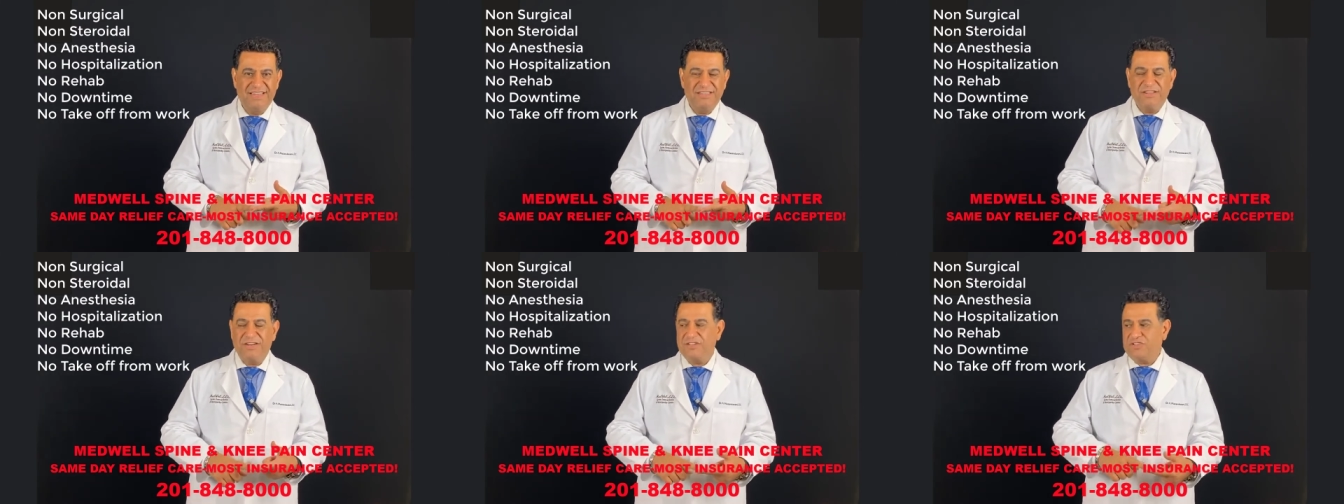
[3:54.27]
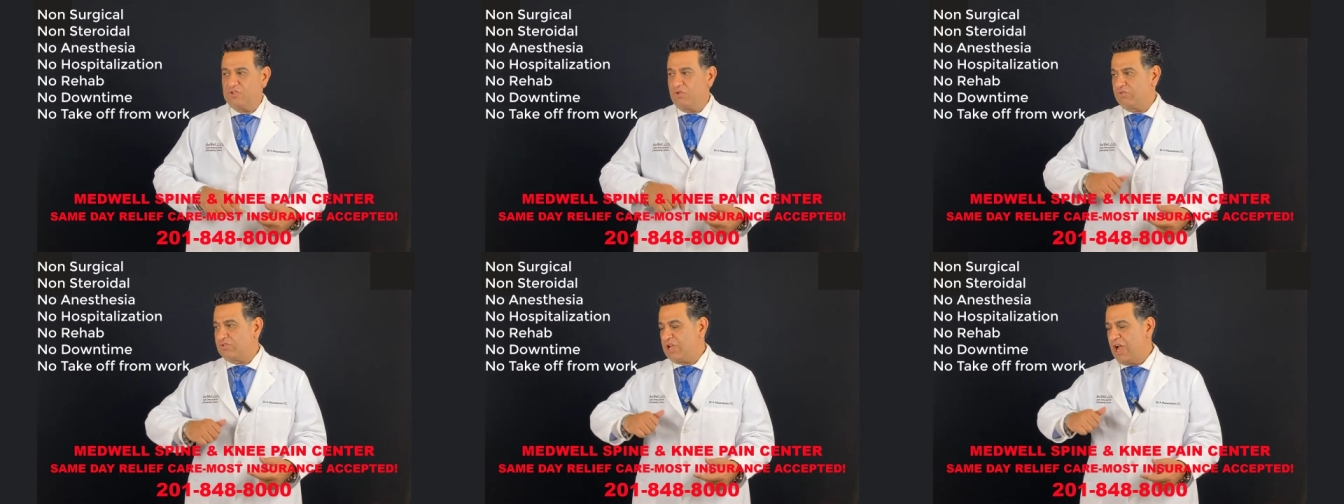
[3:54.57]

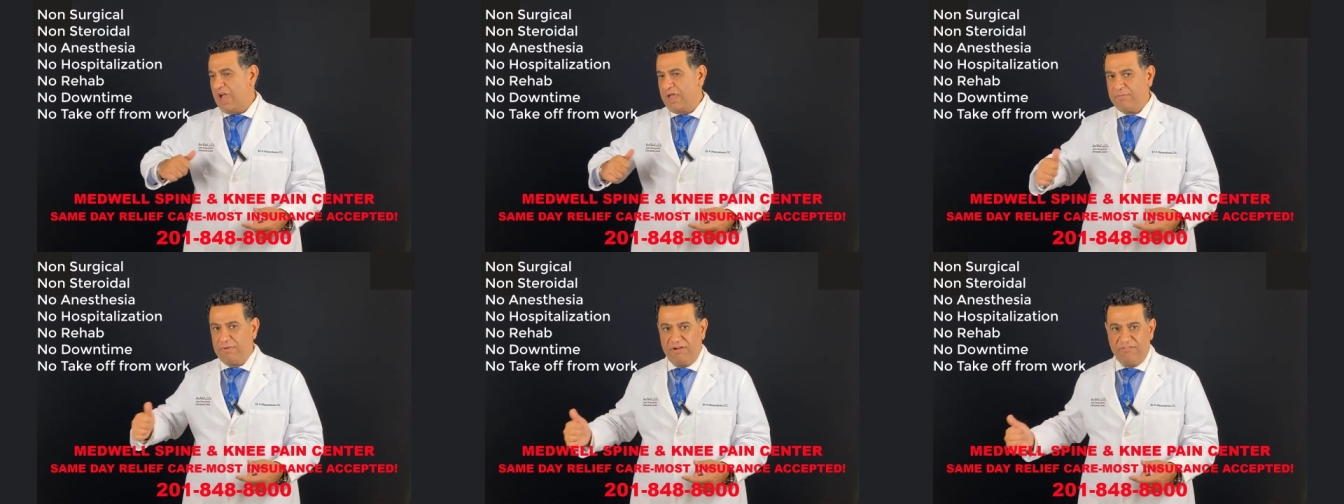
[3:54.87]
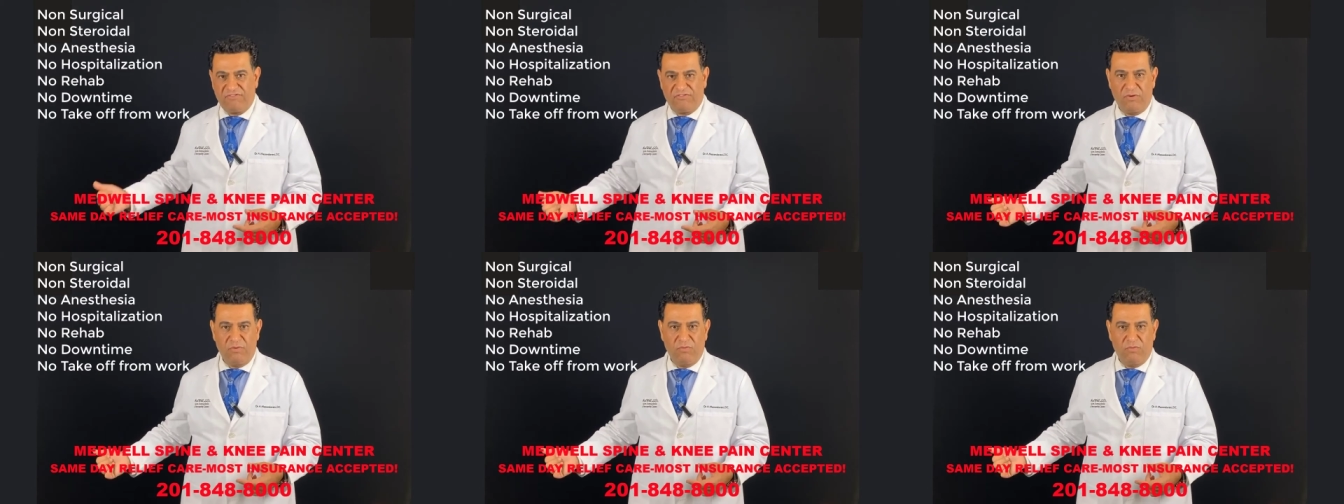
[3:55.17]
There's no time
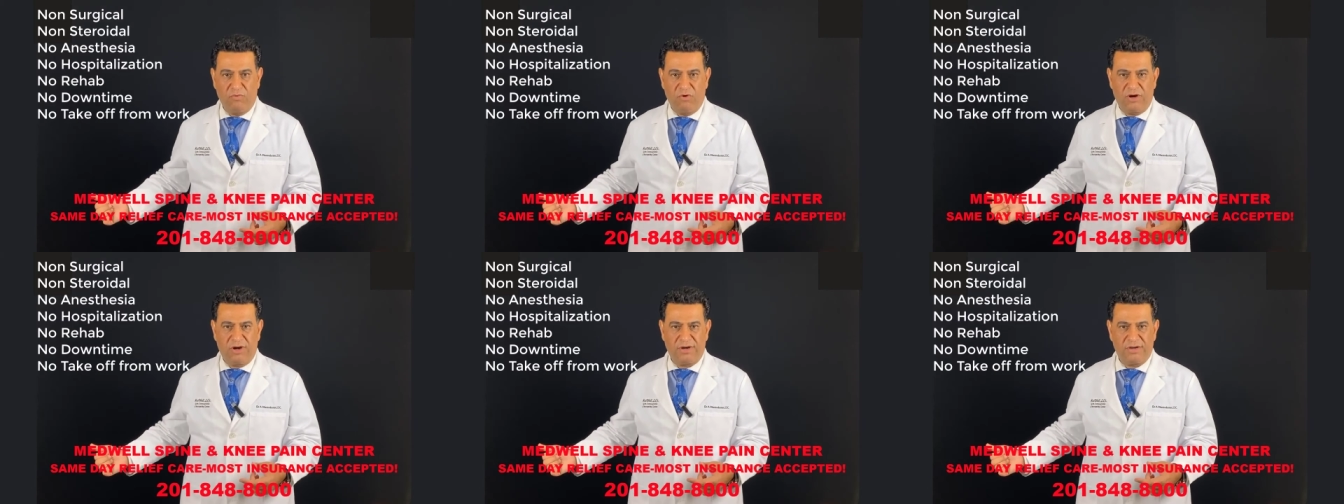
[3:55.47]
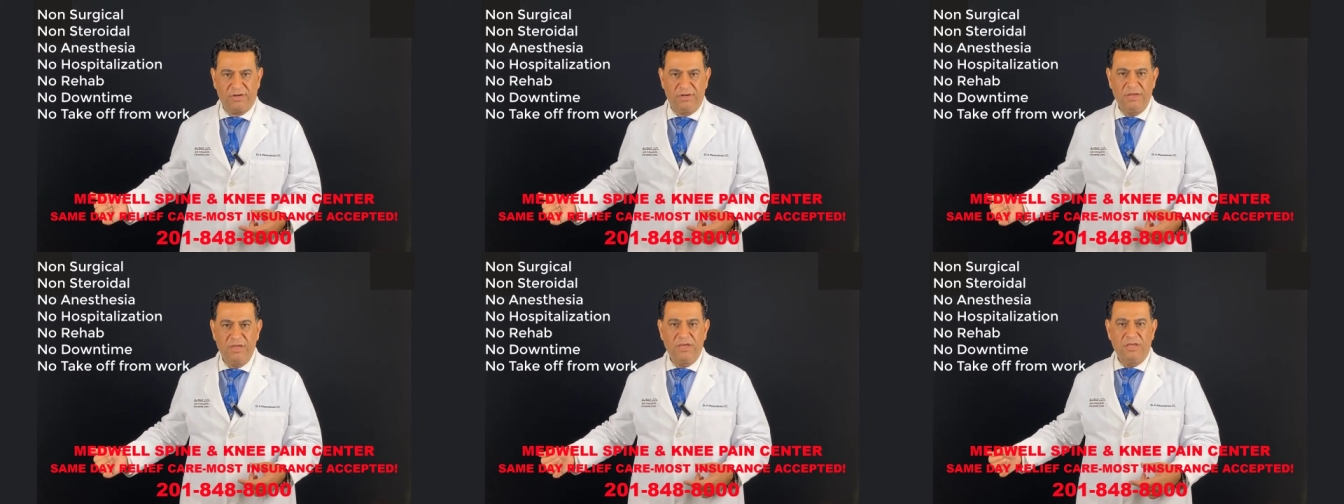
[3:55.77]
off from
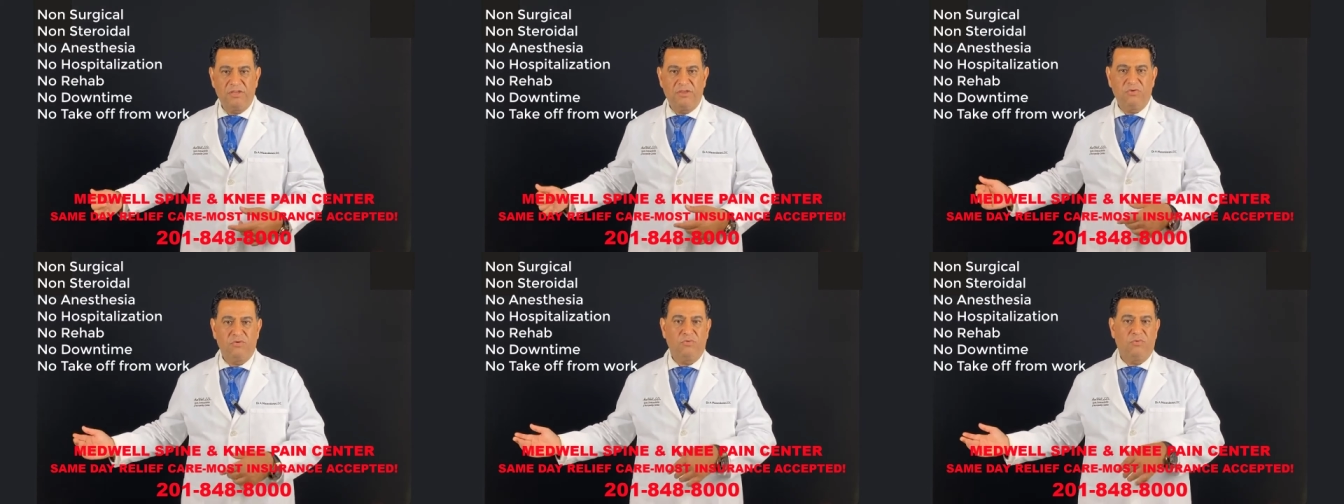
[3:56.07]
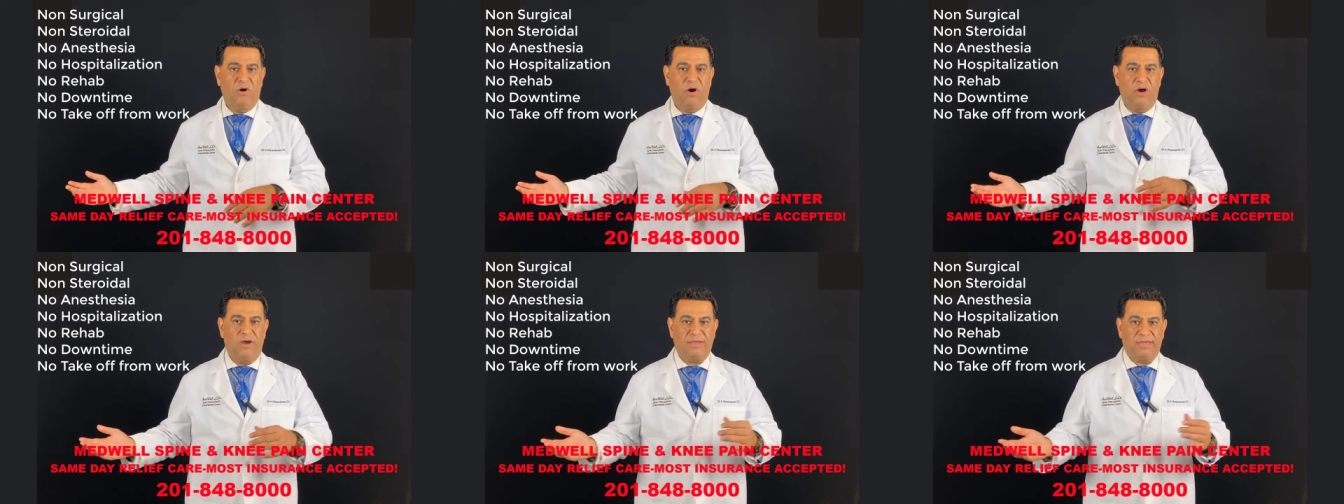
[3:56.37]
work. You
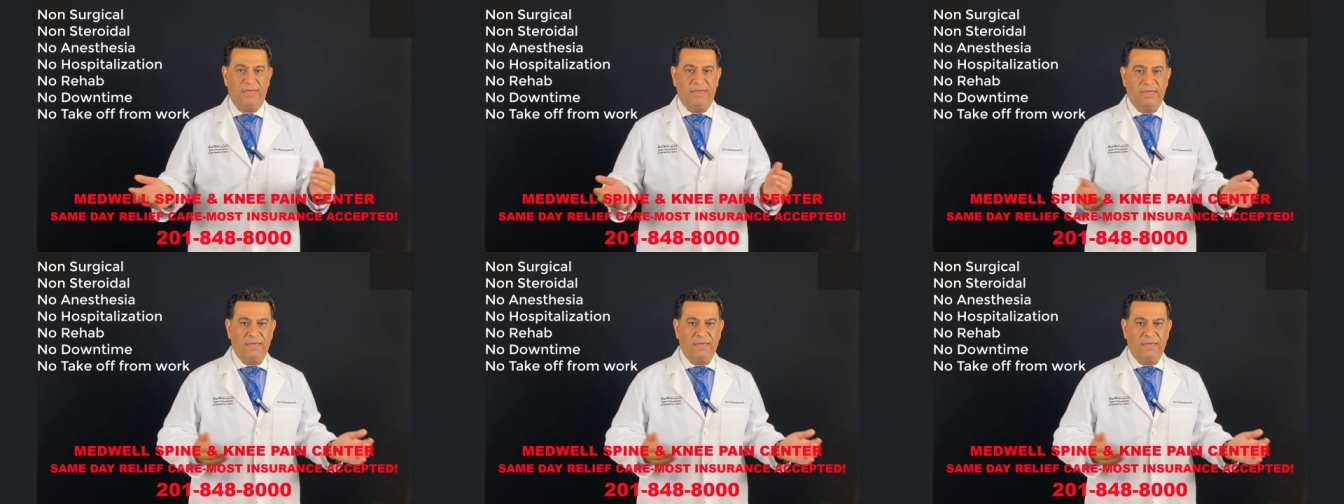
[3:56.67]
walk